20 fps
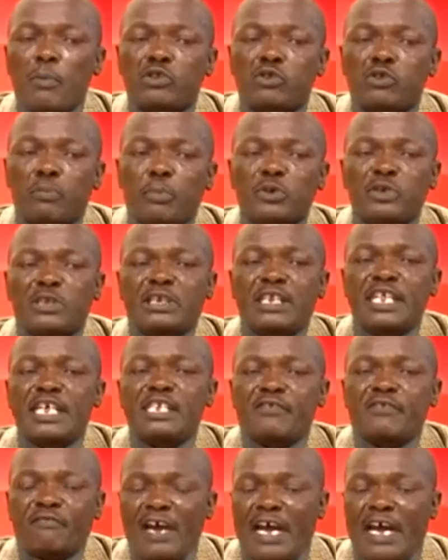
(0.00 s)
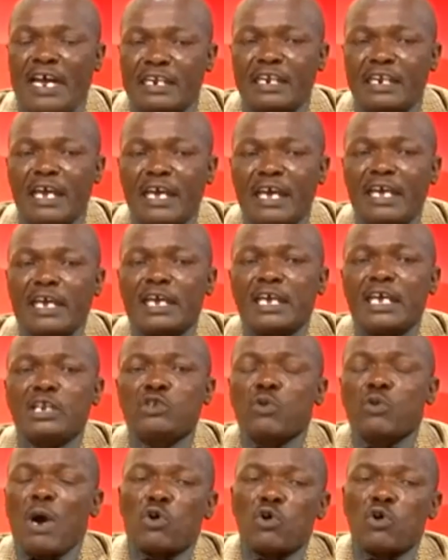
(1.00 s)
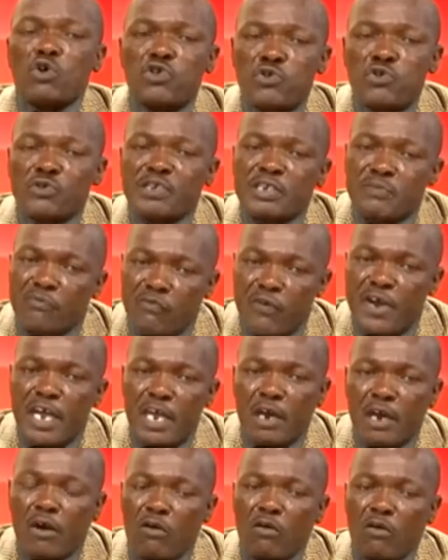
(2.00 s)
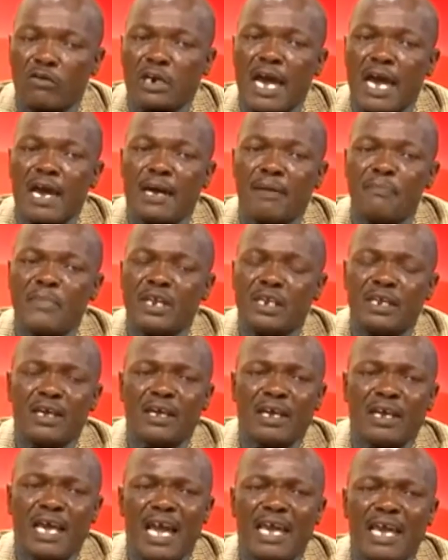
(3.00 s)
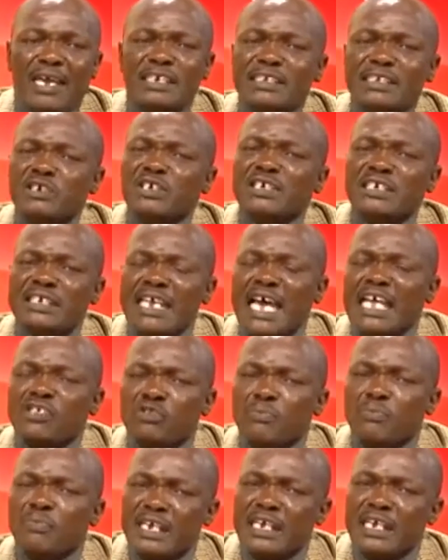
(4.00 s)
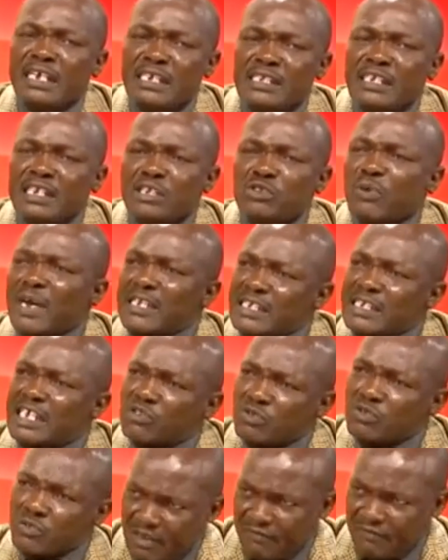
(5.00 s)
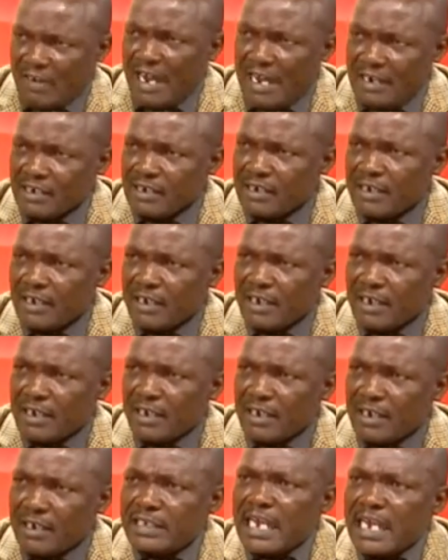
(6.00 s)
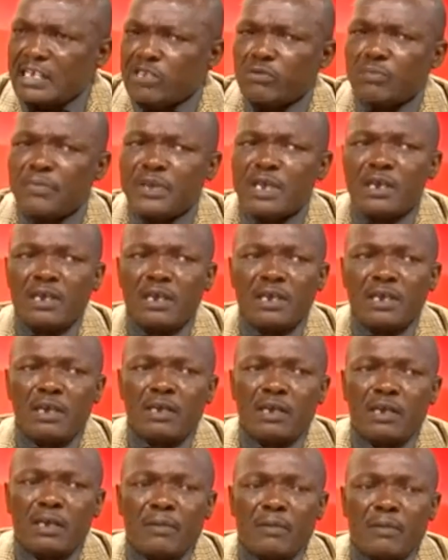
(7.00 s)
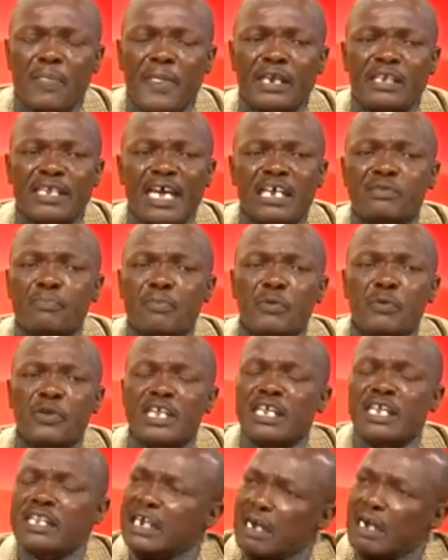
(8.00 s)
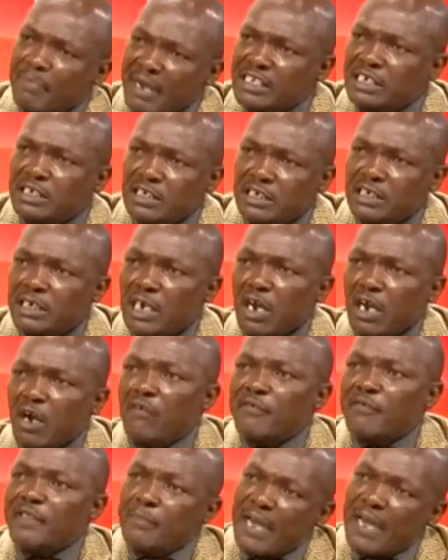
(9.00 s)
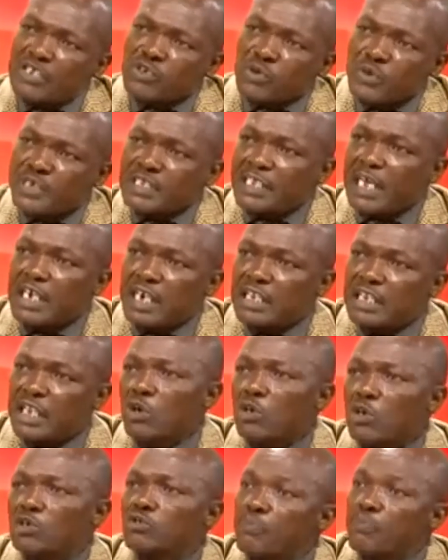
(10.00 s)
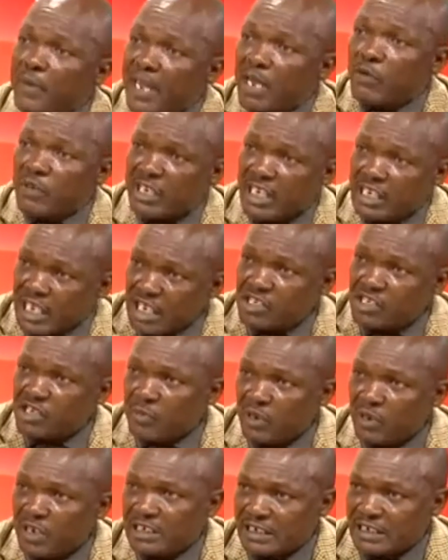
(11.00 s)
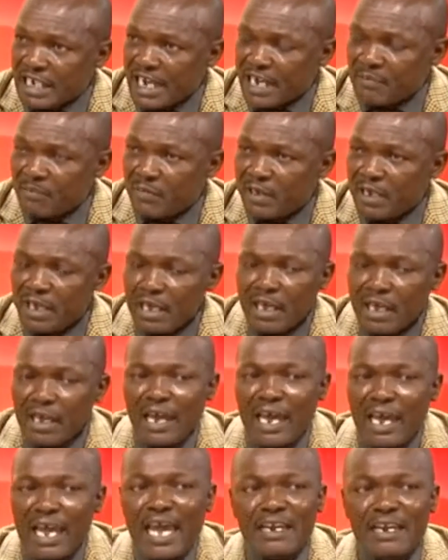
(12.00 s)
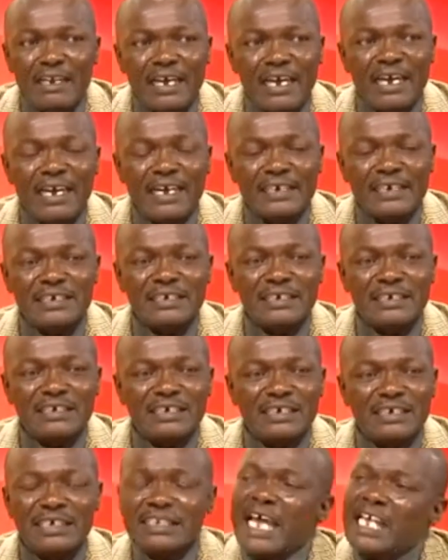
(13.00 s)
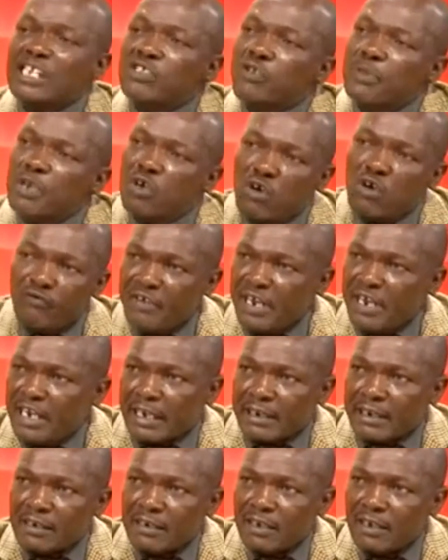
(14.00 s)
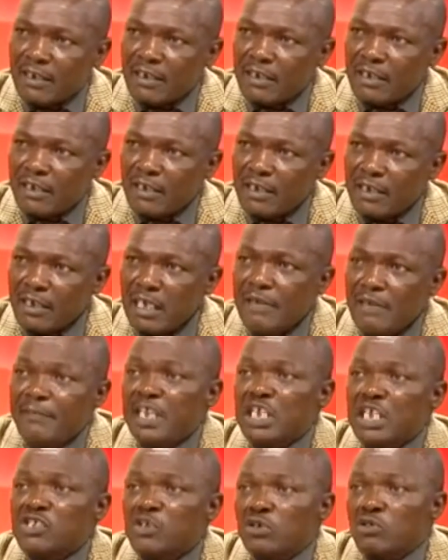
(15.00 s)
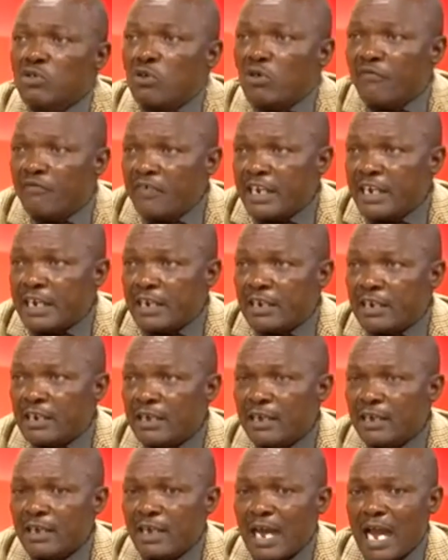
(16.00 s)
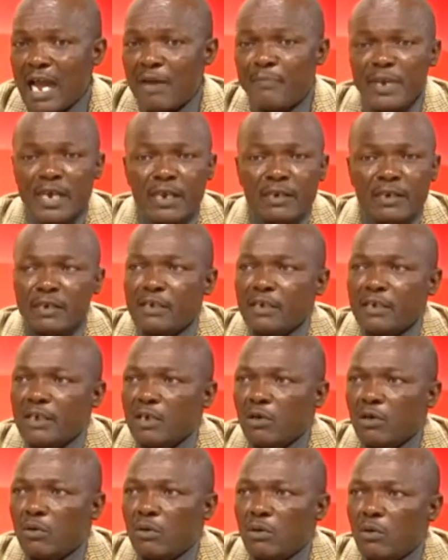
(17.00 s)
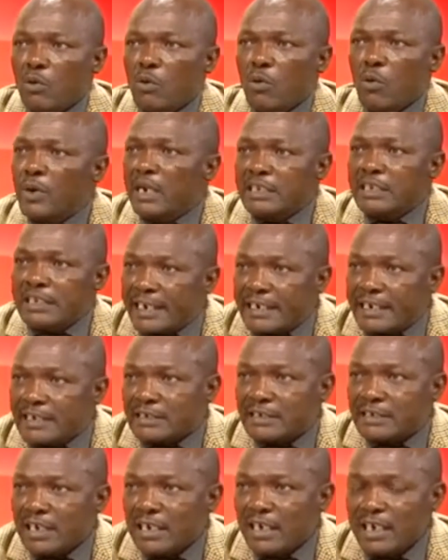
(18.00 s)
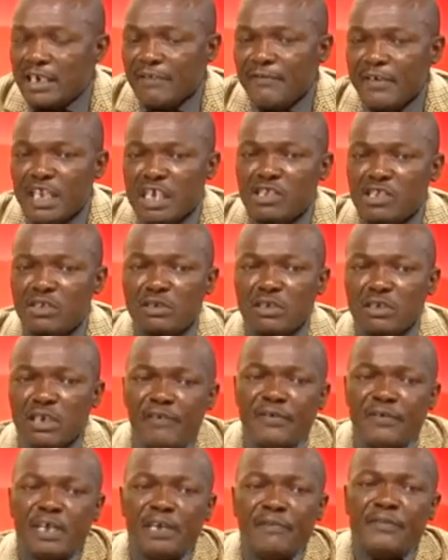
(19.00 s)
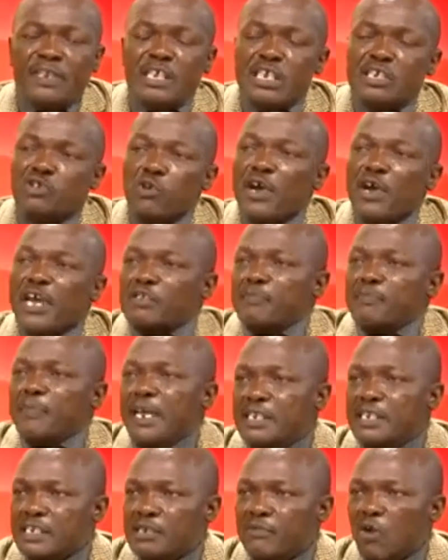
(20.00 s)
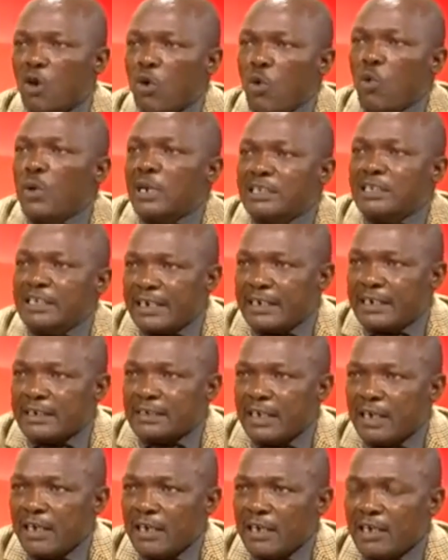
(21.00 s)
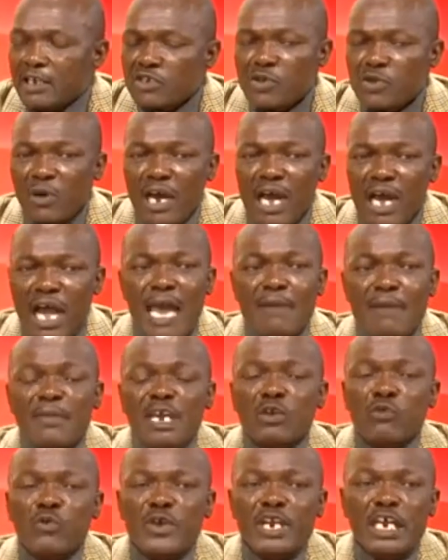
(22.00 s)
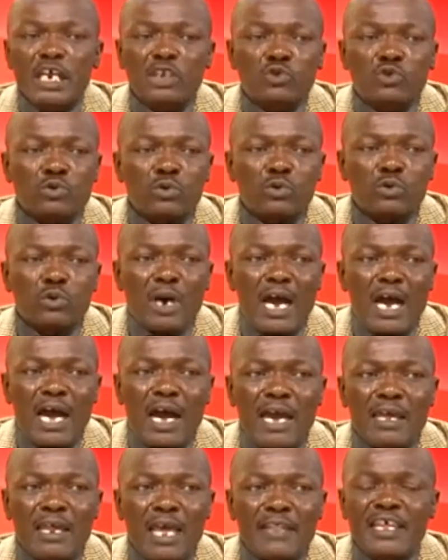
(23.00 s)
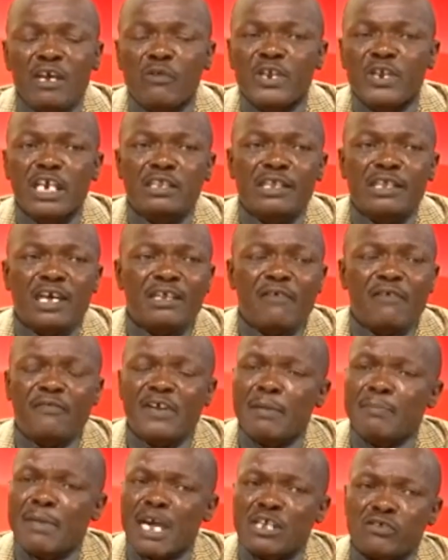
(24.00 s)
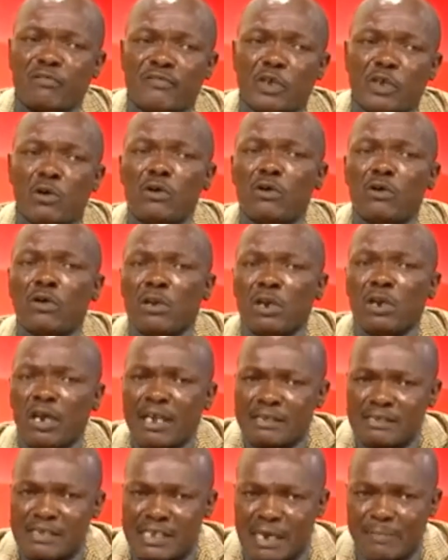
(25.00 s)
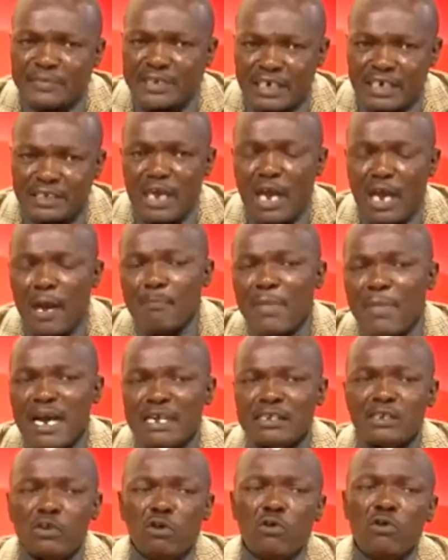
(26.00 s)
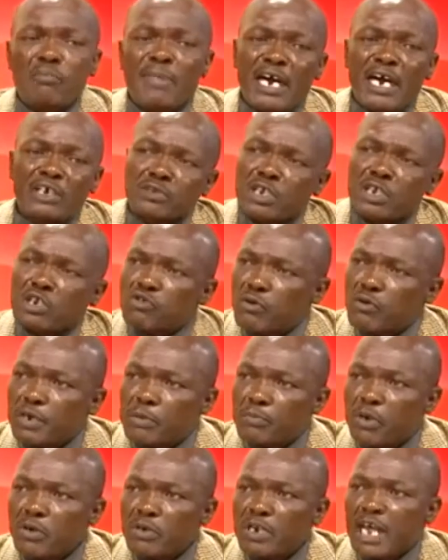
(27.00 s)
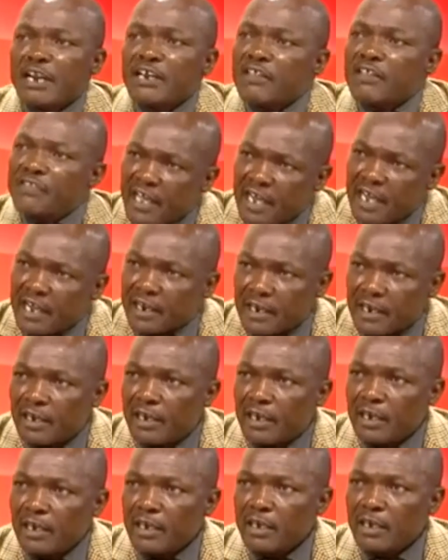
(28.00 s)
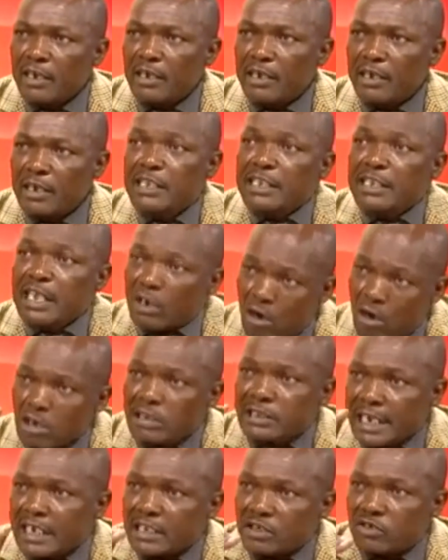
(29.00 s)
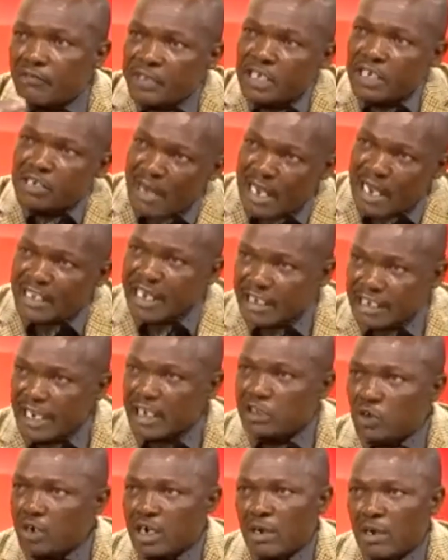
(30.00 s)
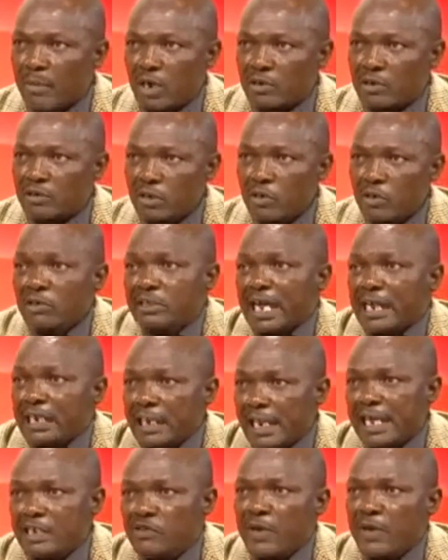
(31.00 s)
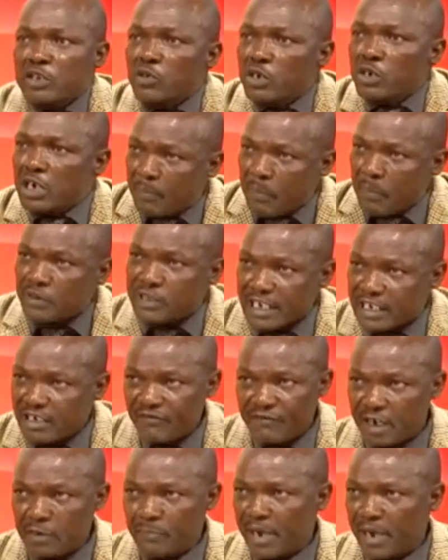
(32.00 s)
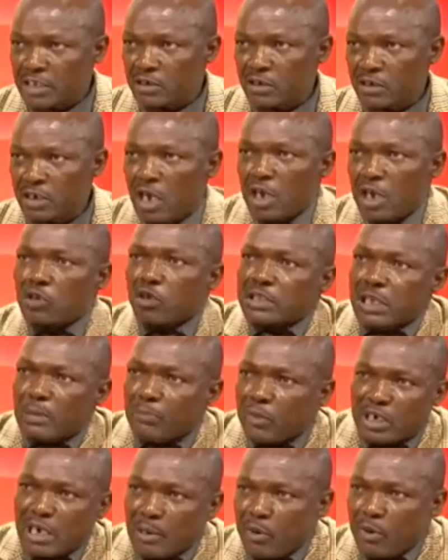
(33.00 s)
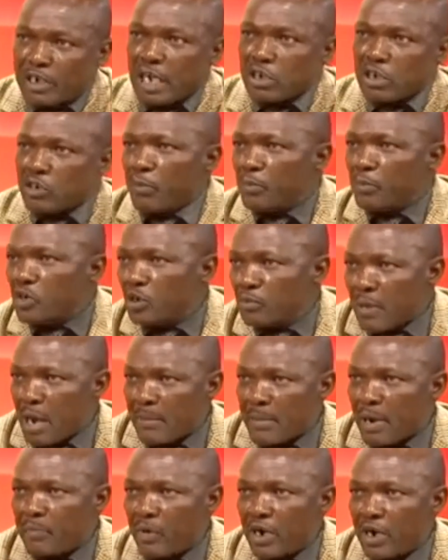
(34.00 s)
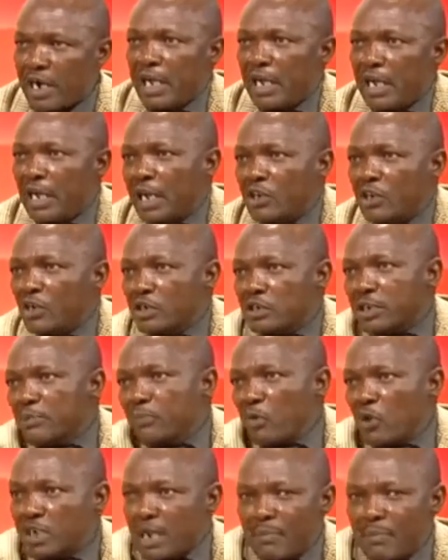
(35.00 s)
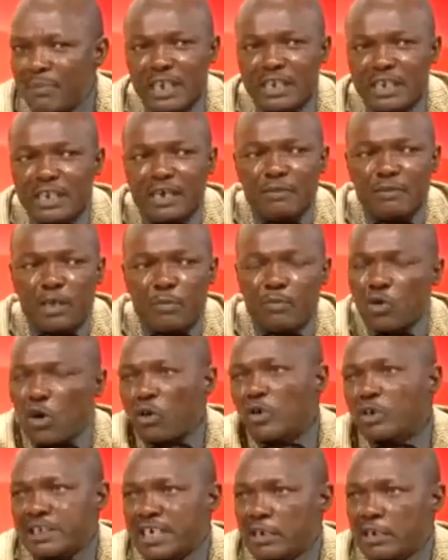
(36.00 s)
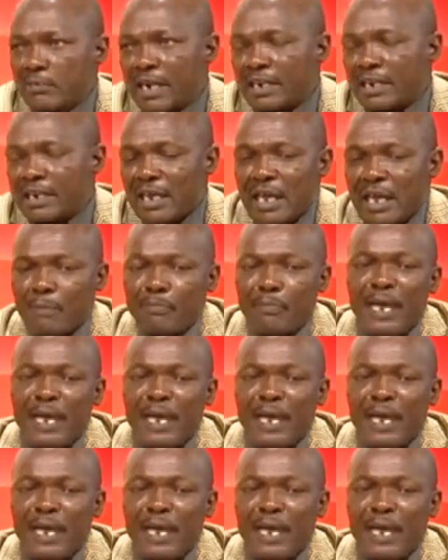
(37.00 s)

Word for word: to put this fund into a conducive way or I mean it, it has to be easy to access to the fund. Okay. It has to be it has to be within the capacity of the person who is taking the loan to pay within that stipulated time, mm -hmm. and uh, it has to be convenient. Mm -hmm. If it is not convenient, I mean, who will take it? I mean, if it is not, if, if it is so expensive, who will take it? Uh -huh. So I mean, we need to. I, I think we need to, uh, the framers of the whole subject must go back to the drawing board, rethink. Uh -huh. In the context of this man that they are talking about, All not right. unless we are talking about a different person, right. not a the boda, not, not Mama Mboga, not the boda, I mean the, the Mkokoteni man.